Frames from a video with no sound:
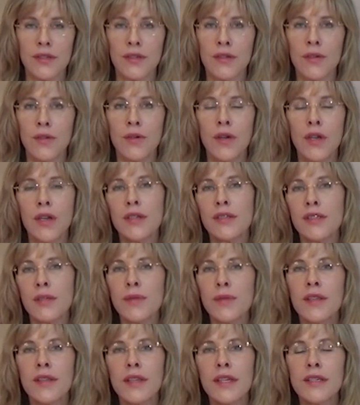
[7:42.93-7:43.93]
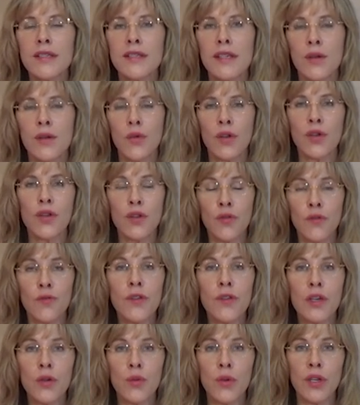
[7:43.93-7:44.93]
So some of the things that what you
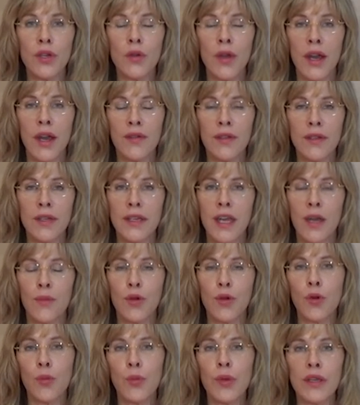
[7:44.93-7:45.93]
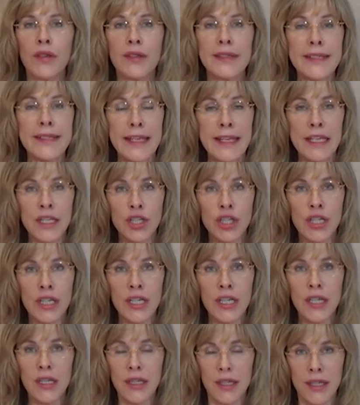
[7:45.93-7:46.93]
feel when you're having a chemical peel is
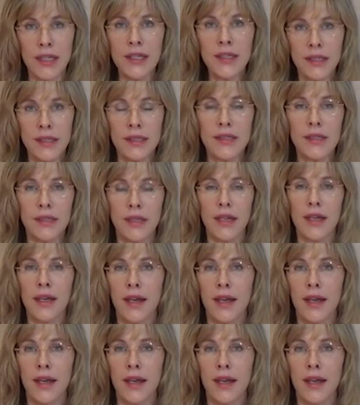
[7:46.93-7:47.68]
itchiness,